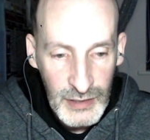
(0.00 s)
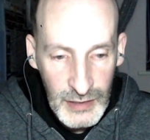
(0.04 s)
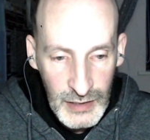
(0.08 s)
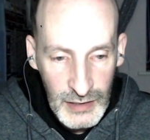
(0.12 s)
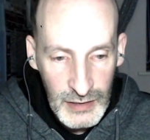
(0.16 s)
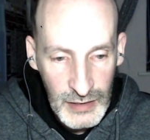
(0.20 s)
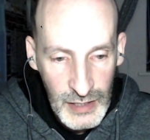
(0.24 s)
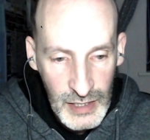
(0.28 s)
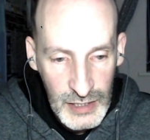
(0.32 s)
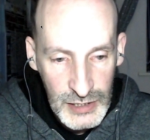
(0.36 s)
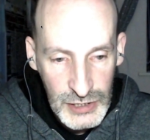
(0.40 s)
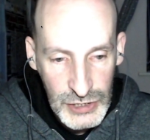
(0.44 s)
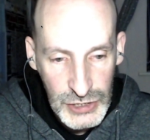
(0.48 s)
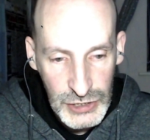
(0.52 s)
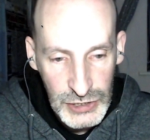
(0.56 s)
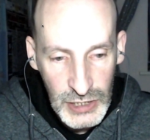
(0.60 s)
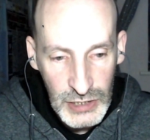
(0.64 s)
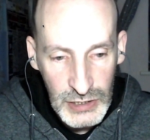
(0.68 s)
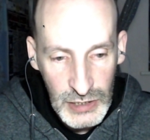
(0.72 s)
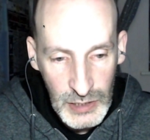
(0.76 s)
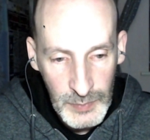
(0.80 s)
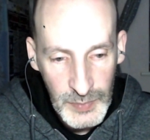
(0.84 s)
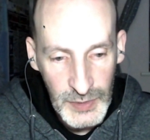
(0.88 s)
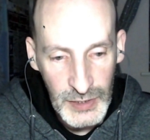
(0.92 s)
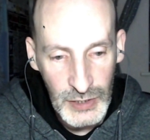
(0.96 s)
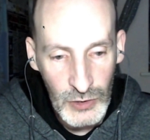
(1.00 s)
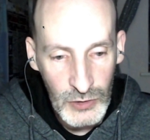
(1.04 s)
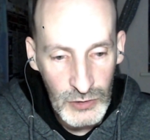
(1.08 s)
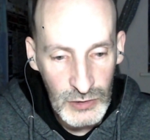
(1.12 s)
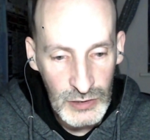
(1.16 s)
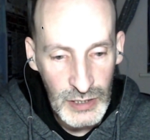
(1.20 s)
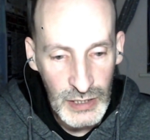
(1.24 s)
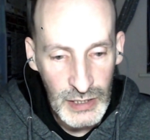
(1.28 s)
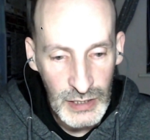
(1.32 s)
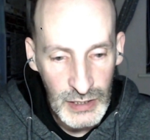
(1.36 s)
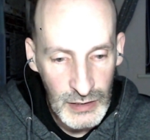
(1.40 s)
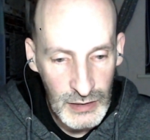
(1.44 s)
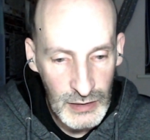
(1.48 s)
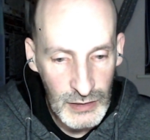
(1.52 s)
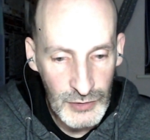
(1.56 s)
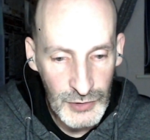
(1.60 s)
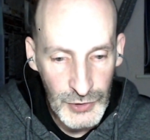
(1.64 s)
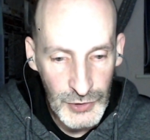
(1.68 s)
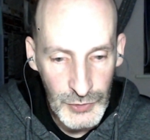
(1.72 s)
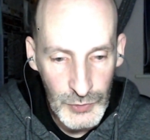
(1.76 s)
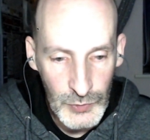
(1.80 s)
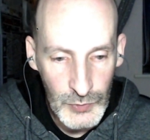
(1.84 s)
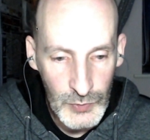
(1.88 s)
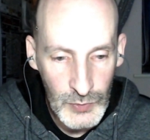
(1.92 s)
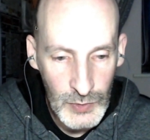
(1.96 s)
HTTP only,
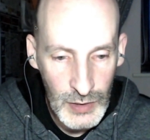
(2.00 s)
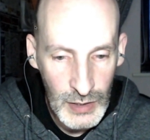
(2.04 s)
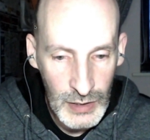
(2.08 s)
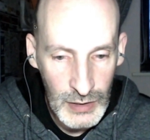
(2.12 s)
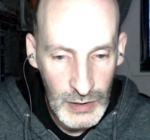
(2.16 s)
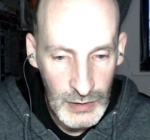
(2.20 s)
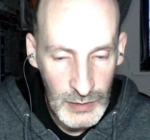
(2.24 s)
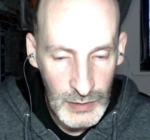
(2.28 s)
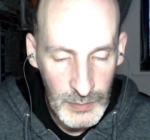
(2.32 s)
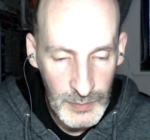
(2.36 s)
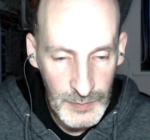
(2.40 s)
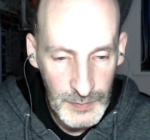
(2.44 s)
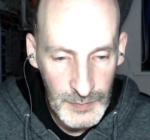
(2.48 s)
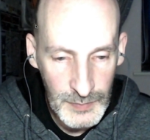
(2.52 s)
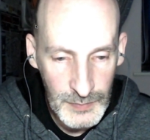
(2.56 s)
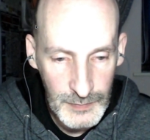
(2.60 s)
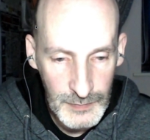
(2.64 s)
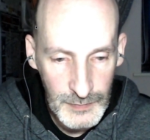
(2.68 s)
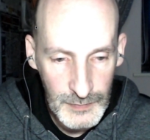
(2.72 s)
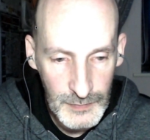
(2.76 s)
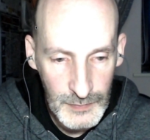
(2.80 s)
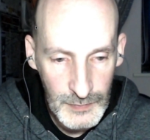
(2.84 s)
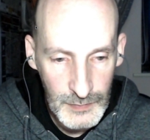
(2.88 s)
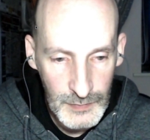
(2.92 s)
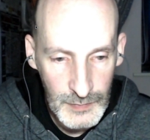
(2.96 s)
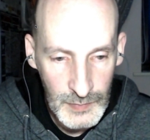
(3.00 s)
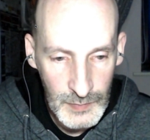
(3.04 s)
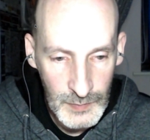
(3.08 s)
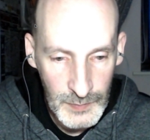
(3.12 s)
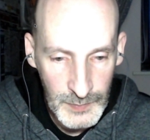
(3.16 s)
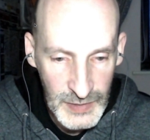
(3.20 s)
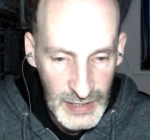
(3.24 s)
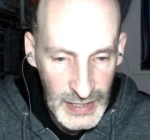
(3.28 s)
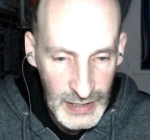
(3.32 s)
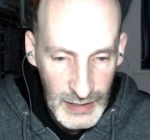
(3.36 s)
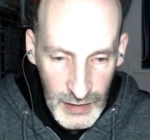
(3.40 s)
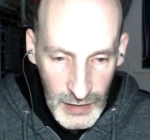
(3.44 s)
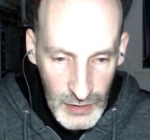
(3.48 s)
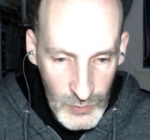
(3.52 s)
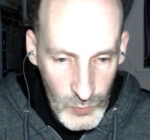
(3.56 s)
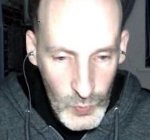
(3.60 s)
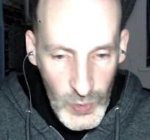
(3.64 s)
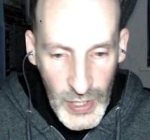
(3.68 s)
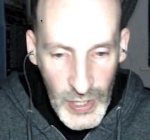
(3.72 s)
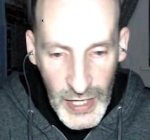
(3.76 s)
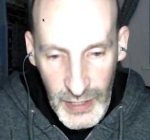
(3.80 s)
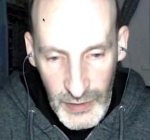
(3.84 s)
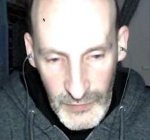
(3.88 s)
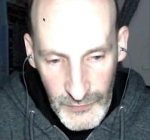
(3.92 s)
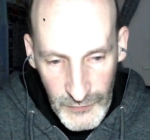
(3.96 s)
you take it
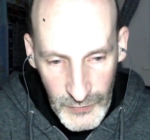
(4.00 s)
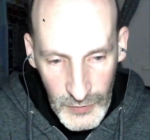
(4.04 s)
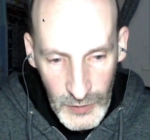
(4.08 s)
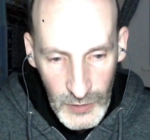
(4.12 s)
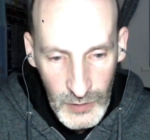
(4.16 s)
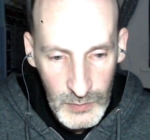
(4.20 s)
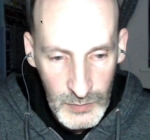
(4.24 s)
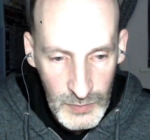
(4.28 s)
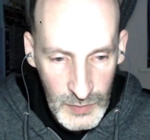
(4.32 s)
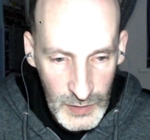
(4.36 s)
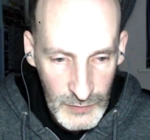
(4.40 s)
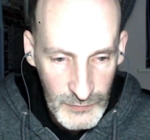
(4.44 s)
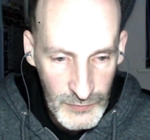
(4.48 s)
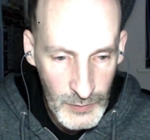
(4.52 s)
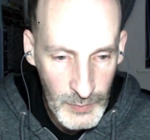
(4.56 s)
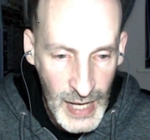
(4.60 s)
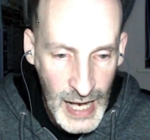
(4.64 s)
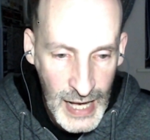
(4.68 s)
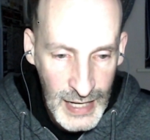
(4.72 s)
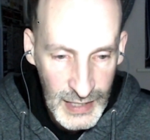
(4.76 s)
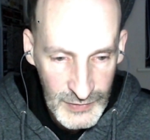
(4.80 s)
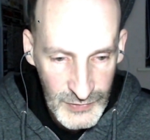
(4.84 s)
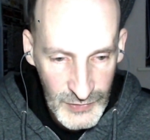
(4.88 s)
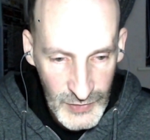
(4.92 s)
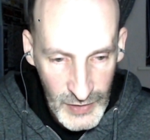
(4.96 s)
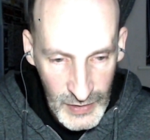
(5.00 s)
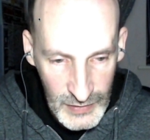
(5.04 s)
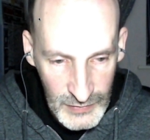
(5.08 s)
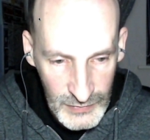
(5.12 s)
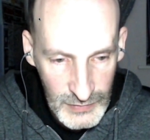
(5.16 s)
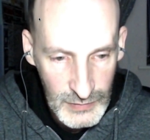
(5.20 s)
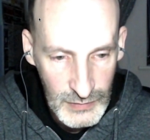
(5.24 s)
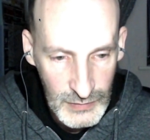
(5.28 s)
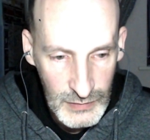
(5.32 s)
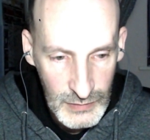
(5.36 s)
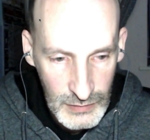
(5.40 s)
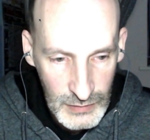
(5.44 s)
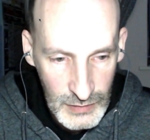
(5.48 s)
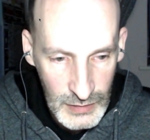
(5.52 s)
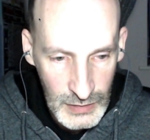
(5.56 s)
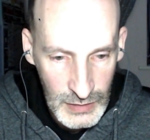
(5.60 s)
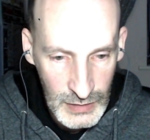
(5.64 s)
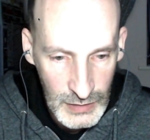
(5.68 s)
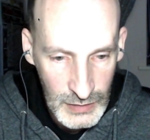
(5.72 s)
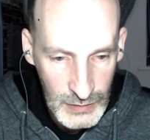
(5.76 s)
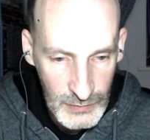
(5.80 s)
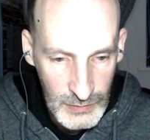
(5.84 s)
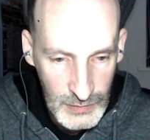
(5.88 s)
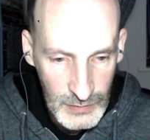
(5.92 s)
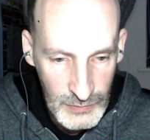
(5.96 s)
away from access
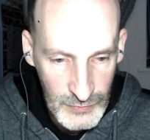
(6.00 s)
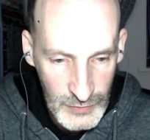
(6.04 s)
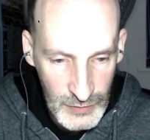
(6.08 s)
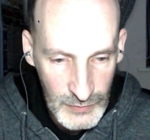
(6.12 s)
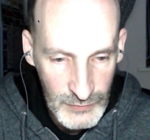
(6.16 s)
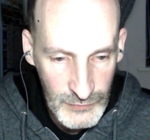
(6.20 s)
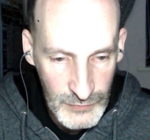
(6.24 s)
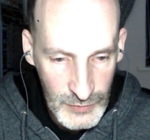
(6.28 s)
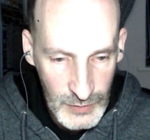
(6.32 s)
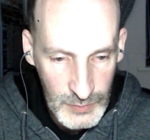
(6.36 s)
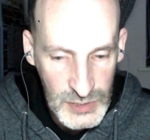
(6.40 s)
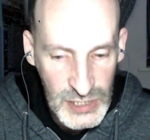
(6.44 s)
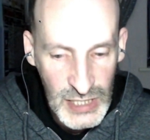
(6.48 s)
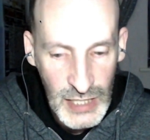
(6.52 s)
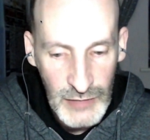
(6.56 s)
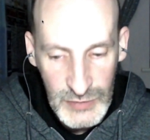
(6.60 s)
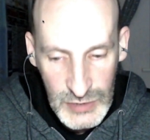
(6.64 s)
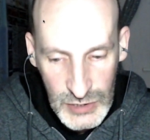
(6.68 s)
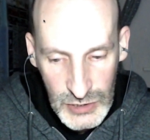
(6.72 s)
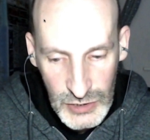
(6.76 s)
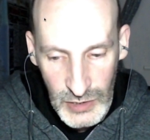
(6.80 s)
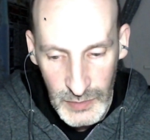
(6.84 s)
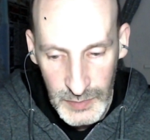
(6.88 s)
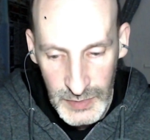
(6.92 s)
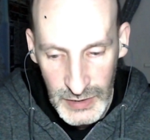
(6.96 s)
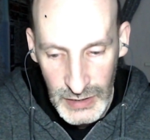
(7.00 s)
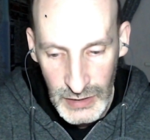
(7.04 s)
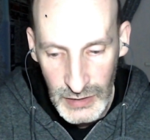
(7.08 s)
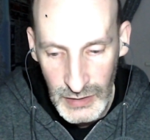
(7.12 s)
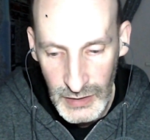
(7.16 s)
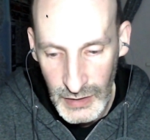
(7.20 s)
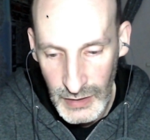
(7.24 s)
from JavaScript.